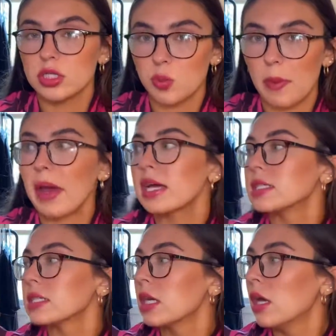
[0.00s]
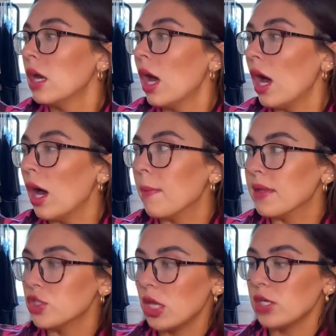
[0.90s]
sweatpants. Um,
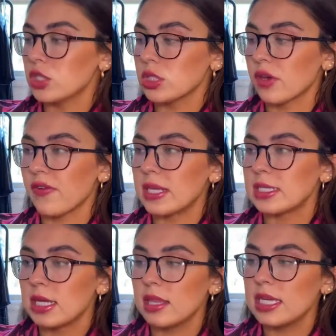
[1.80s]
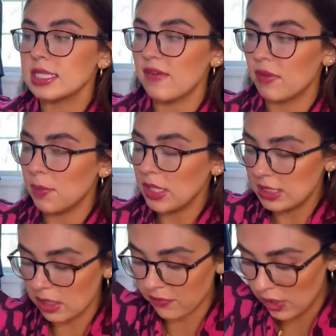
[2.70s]
but they just look fancy. These have the pleat
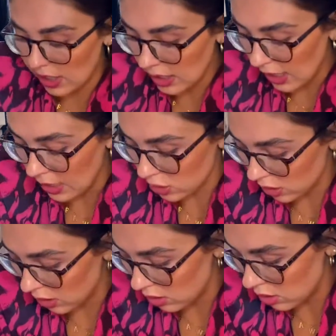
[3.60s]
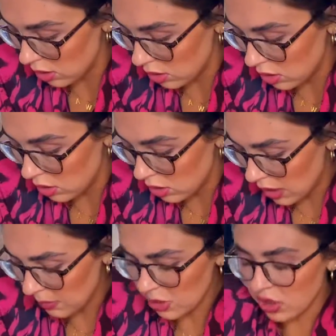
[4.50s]
down the front. I think actually
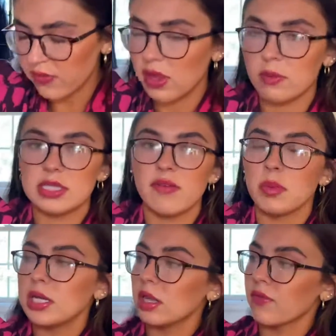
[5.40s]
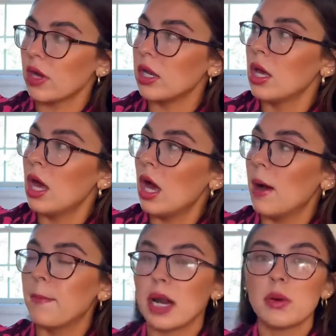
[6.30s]
I'm not sure if the other ones have a pleat on the front,
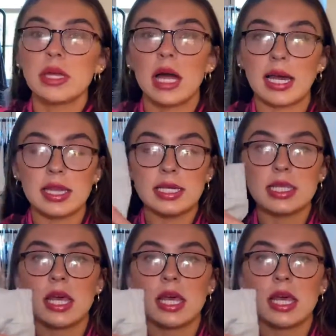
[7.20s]
um, but I really like these.